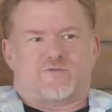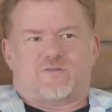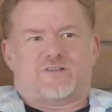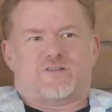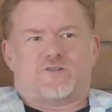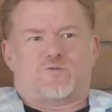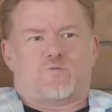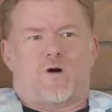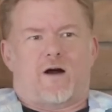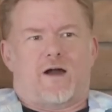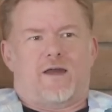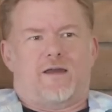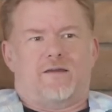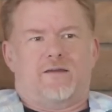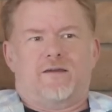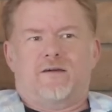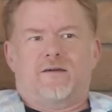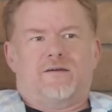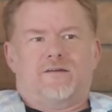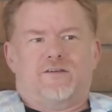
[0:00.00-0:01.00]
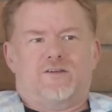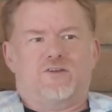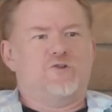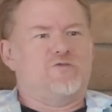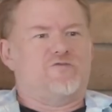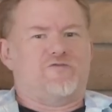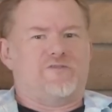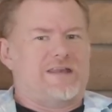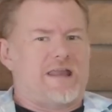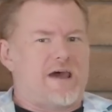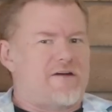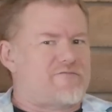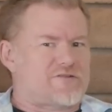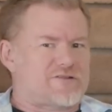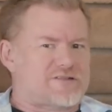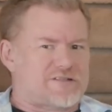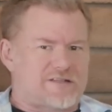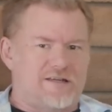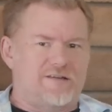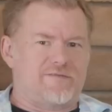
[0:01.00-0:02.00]
which is why you've
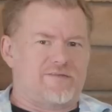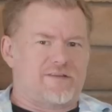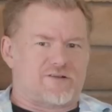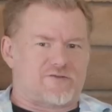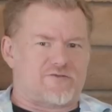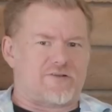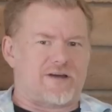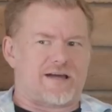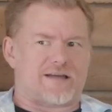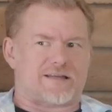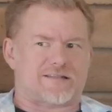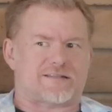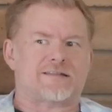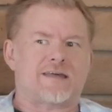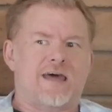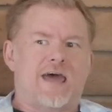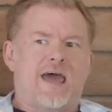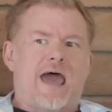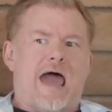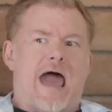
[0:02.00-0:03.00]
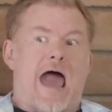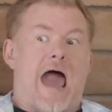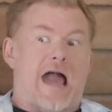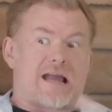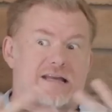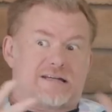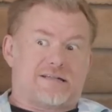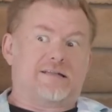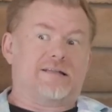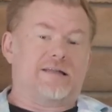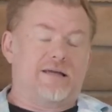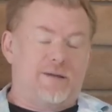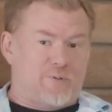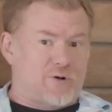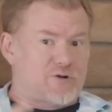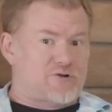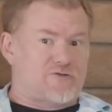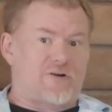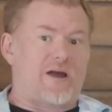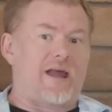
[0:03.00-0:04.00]
never seen the tricks actually
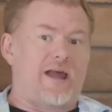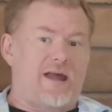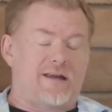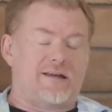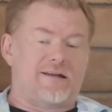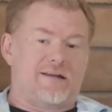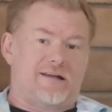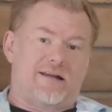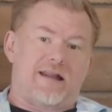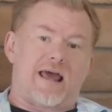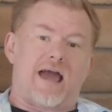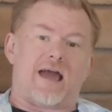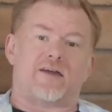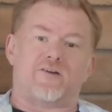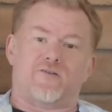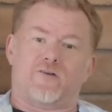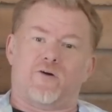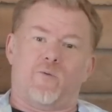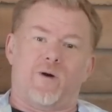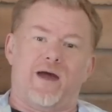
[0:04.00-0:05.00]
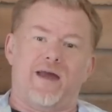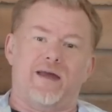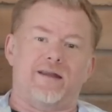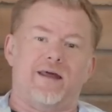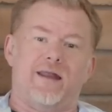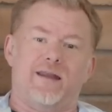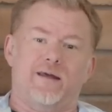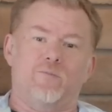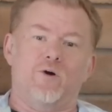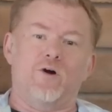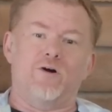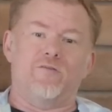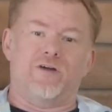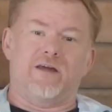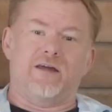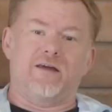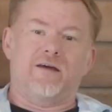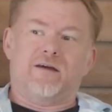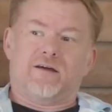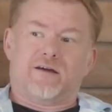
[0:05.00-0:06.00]
portrayed in an accurate way in any movie,